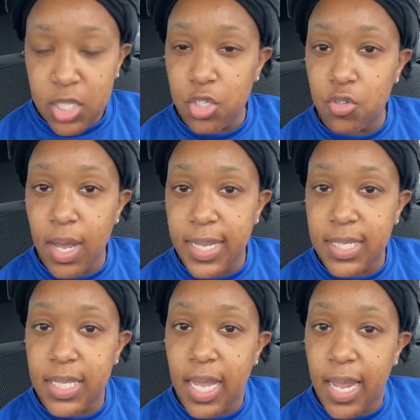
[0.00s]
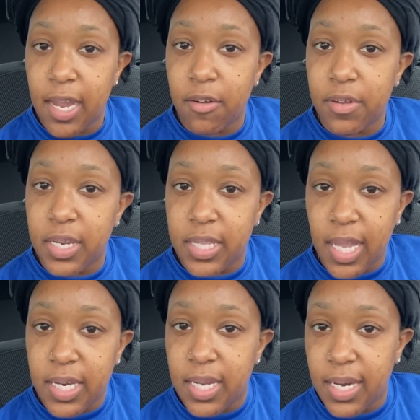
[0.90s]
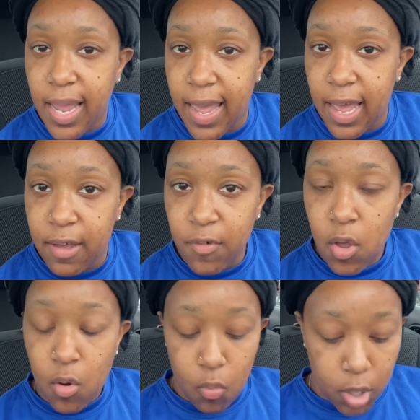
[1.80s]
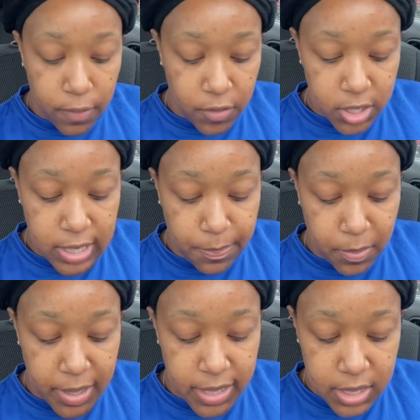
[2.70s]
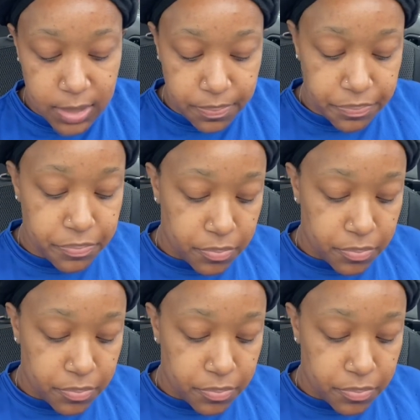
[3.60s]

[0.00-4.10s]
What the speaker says: did you guys get that error that they didn't have one of your supplements?